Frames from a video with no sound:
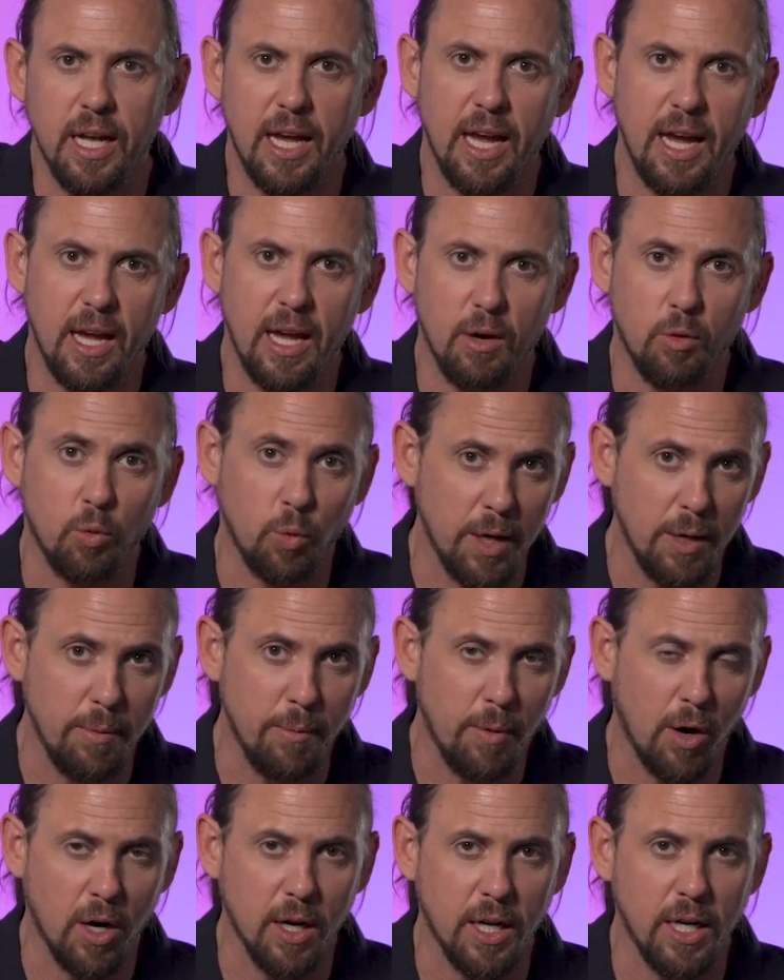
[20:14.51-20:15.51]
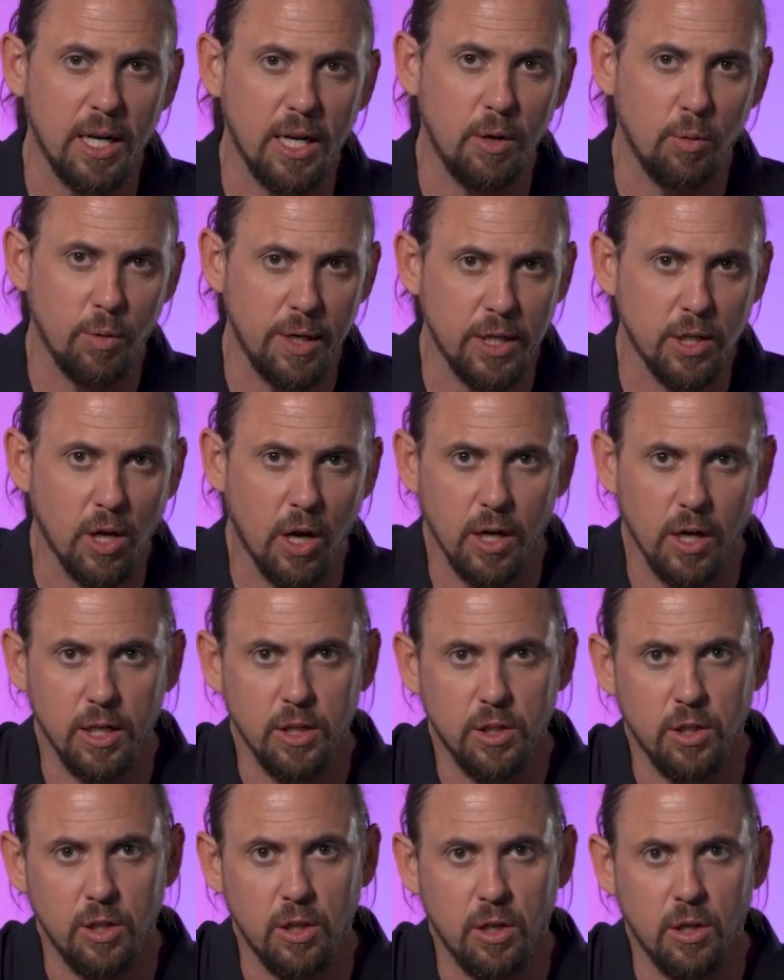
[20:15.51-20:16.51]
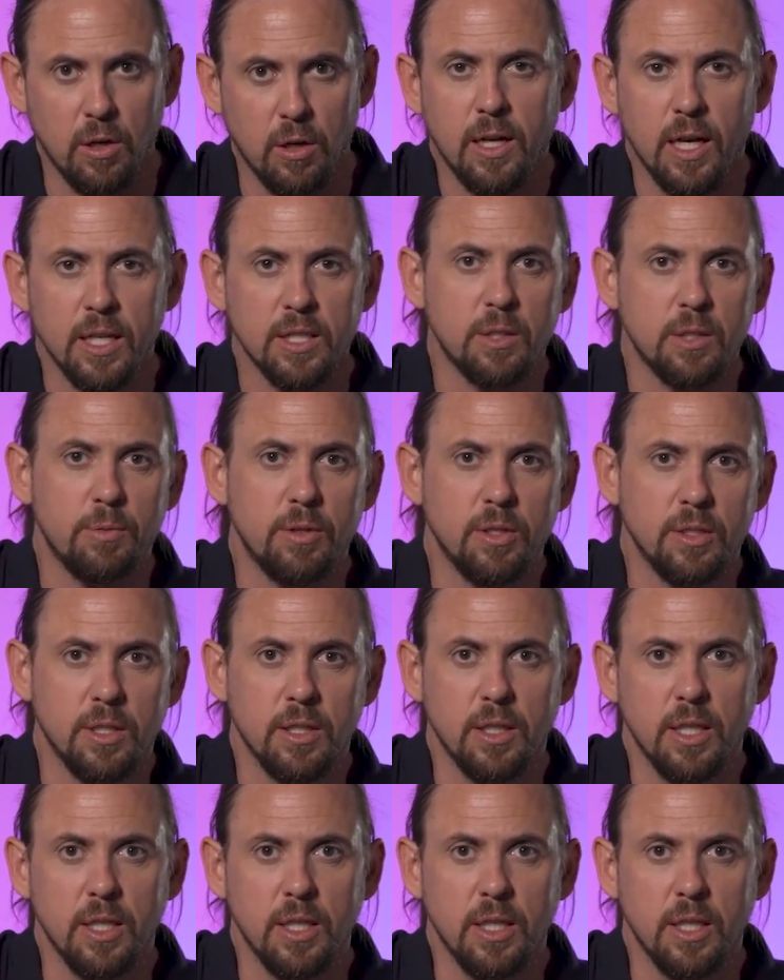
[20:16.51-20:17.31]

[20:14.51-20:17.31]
and remarket and retarget to your customers and